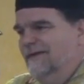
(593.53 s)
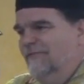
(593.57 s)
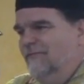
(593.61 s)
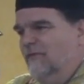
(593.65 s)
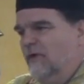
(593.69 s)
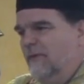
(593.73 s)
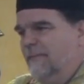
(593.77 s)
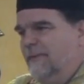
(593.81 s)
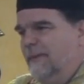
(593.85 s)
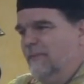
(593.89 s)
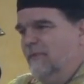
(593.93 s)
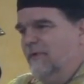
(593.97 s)

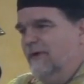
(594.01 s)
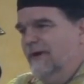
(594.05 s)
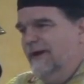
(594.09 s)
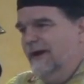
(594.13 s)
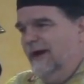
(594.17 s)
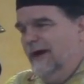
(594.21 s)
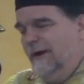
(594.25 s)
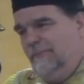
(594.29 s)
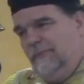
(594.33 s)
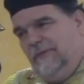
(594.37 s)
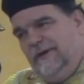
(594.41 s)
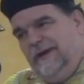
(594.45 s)
Four people in an
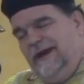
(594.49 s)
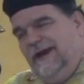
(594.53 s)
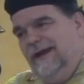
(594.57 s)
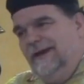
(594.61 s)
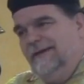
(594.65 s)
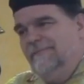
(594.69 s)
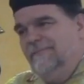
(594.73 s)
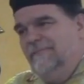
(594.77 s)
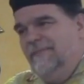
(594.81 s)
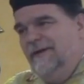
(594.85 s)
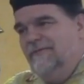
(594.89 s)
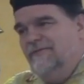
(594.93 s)

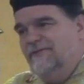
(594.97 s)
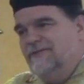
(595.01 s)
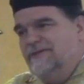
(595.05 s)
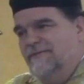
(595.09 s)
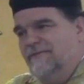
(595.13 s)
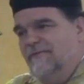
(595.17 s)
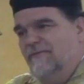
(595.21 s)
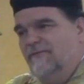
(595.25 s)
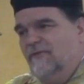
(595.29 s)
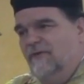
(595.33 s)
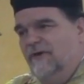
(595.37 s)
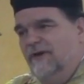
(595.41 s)
airplane, pick
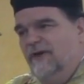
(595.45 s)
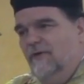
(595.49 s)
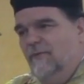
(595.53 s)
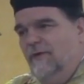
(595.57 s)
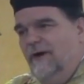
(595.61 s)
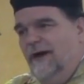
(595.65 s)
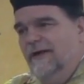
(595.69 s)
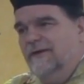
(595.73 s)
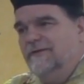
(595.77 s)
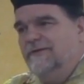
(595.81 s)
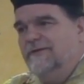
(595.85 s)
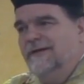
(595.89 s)
whichever four you
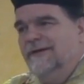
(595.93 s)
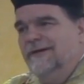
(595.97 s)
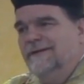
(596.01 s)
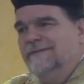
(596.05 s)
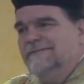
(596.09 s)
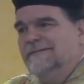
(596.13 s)
want.